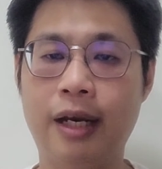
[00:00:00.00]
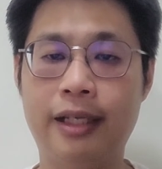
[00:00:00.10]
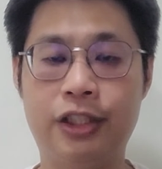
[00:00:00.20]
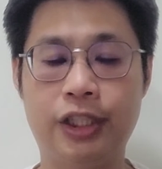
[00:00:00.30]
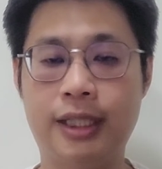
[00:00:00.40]

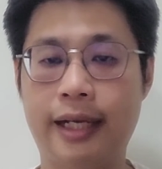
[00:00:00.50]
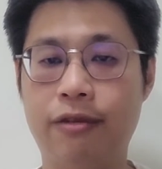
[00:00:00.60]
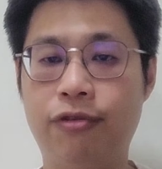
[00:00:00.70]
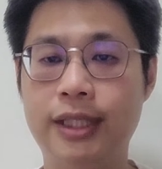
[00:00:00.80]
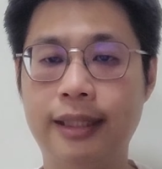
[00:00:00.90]
just like
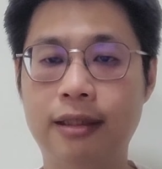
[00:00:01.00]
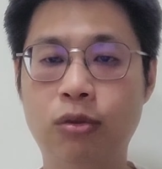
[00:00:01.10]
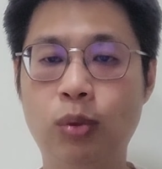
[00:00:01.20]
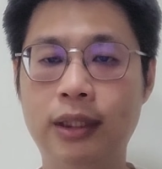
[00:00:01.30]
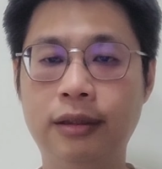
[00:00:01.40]
a
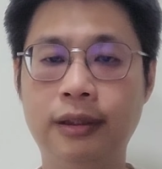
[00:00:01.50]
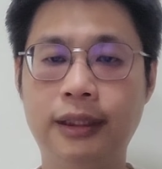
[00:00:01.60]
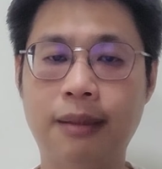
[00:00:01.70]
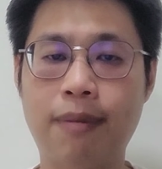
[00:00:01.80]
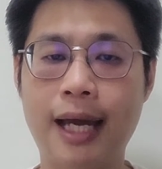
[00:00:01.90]
physical world
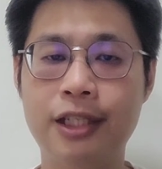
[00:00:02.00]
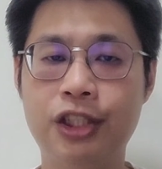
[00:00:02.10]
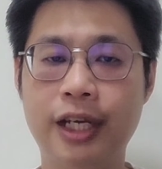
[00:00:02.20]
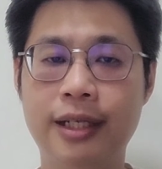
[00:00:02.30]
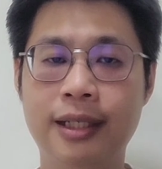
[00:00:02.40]
supply
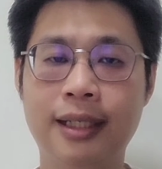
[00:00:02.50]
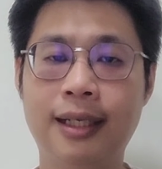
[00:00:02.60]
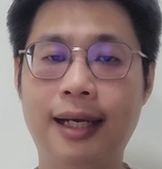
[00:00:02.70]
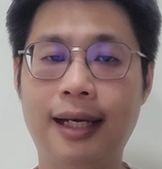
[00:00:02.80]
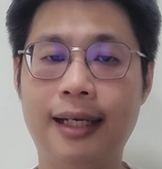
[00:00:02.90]
chain,
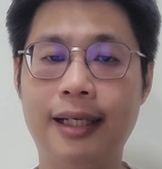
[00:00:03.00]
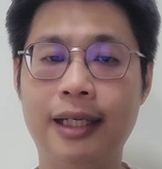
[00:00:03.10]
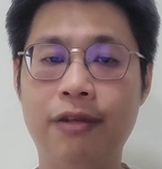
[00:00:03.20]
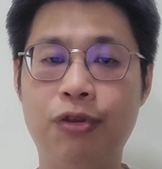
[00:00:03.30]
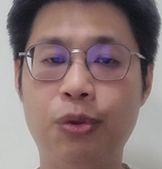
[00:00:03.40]

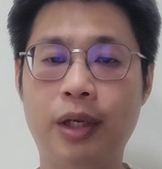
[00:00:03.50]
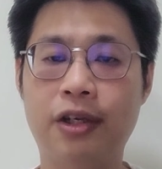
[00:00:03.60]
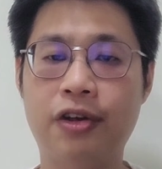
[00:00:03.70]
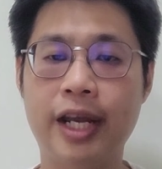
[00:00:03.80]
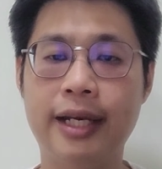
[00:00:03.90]
if you are
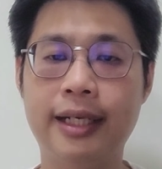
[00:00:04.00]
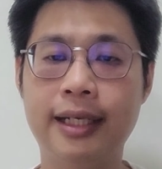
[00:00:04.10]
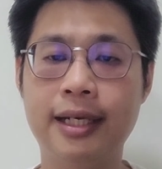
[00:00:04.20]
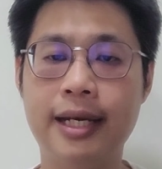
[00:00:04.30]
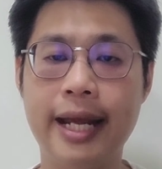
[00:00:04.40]

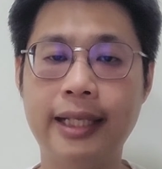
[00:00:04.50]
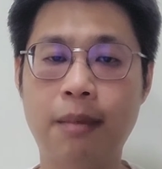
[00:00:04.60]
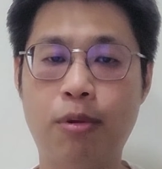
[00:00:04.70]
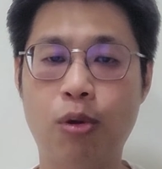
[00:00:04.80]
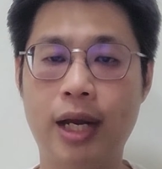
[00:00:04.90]
creating data
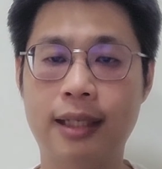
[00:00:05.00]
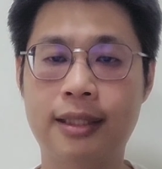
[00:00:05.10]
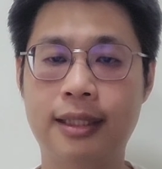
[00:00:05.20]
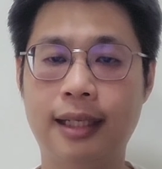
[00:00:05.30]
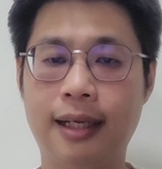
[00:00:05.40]

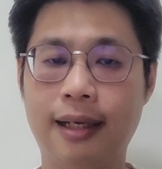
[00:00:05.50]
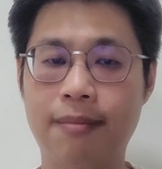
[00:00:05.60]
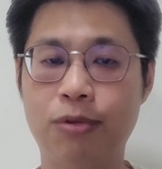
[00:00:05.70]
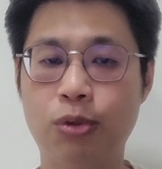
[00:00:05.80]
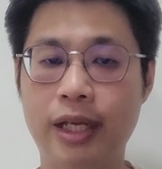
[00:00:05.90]
products,
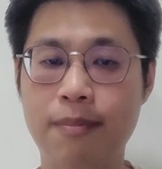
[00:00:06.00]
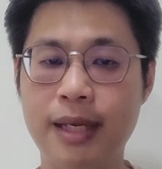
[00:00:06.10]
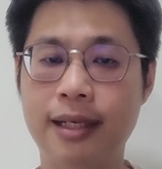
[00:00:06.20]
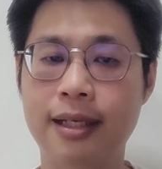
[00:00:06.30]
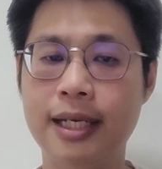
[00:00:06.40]
do they
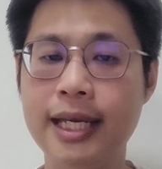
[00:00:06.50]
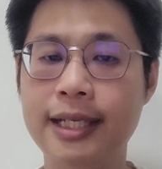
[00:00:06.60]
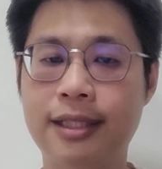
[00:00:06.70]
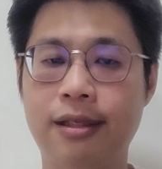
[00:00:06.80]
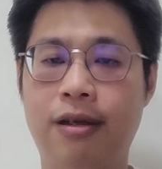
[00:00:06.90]
meet the
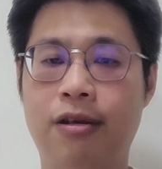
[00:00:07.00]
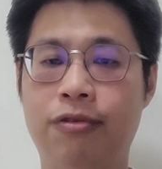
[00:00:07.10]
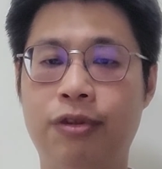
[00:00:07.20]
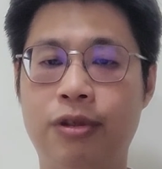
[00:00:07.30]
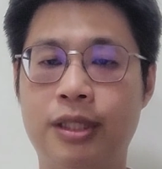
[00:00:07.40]
needs
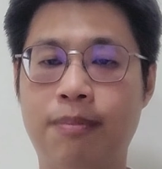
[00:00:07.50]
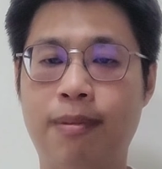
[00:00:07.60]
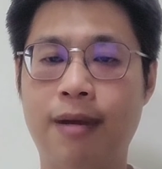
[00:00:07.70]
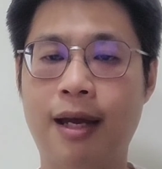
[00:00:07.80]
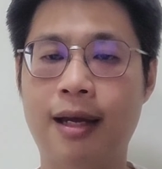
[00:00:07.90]
of your
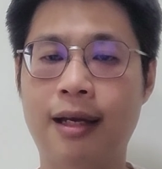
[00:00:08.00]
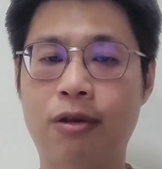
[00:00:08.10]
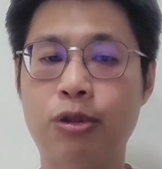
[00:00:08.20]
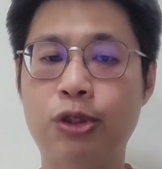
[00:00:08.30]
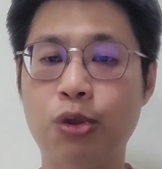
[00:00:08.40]

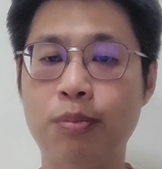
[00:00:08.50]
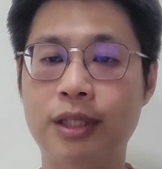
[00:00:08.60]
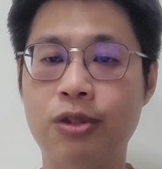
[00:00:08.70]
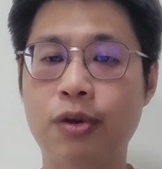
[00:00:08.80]
consumers?